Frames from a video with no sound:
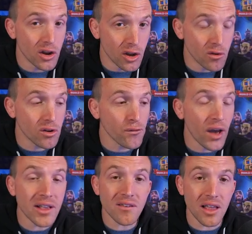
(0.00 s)
new
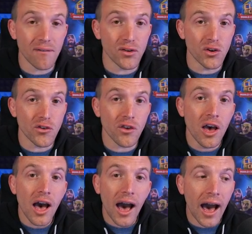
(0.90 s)
defense levels
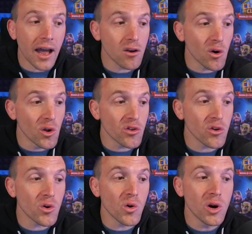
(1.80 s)
and
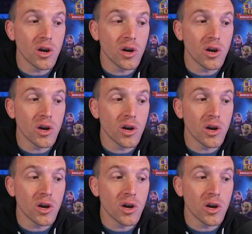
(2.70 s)
also